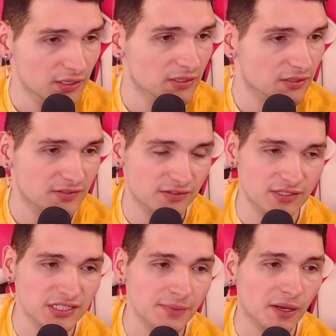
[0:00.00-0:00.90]
Because
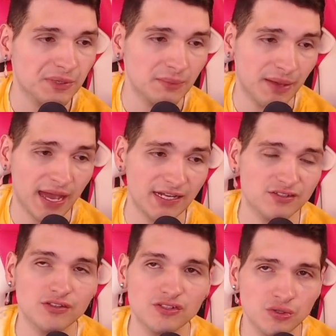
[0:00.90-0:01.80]
this is about being petty.
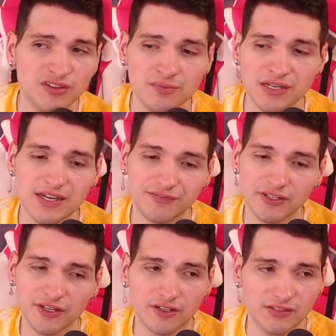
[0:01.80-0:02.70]
So the two of them, they're
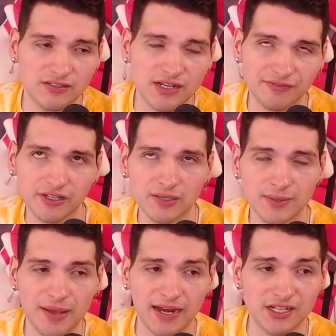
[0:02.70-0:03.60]
definitely going to be
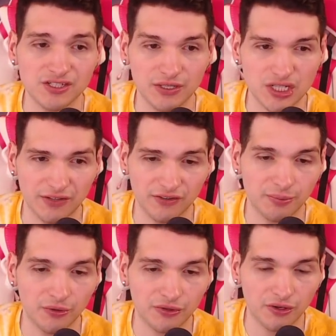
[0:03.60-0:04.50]
petty to each other. They're
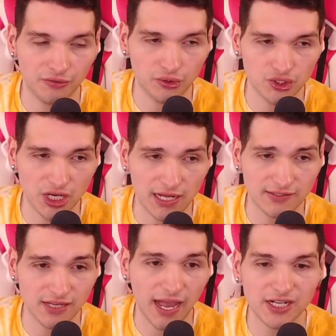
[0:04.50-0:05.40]
both going to throw
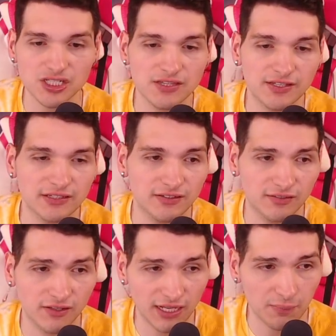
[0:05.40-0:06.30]
shots. I actually think this is
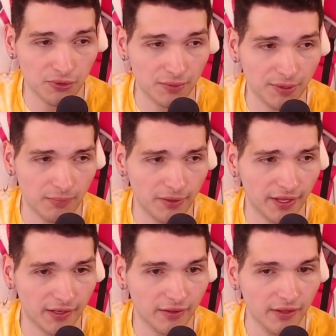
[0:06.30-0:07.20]
going to get pretty
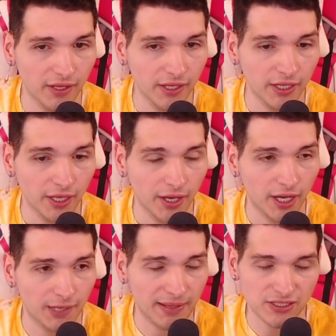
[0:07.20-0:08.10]
public.
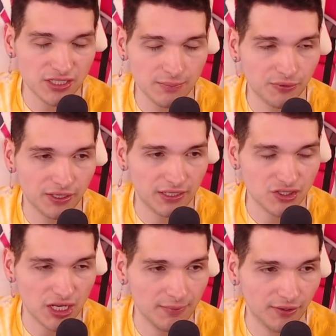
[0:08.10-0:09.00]
I actually think Britney and
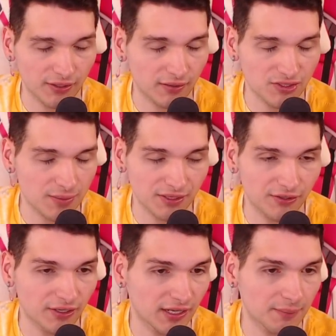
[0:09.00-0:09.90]
Jamie Lynn
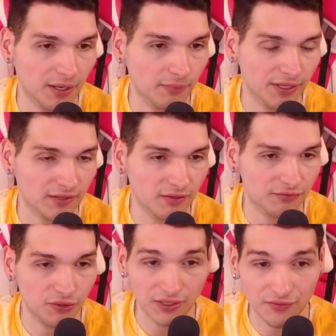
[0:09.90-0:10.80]
are going to get public in their
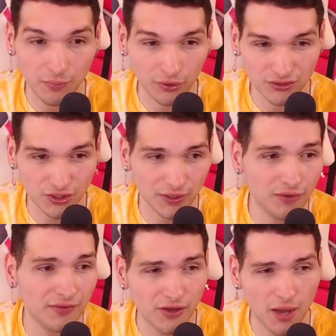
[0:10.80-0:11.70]
feud even more so. I know
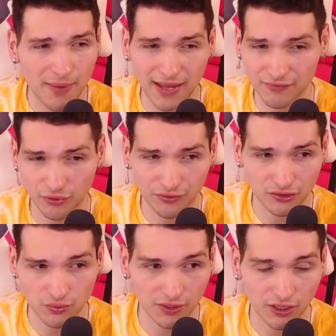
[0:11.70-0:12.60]
they've gone back and forth on
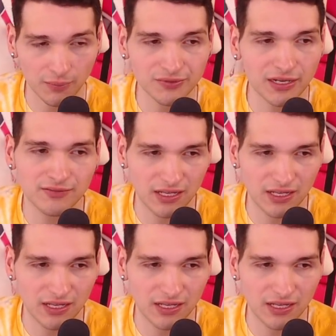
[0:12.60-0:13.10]
Twitter a couple times.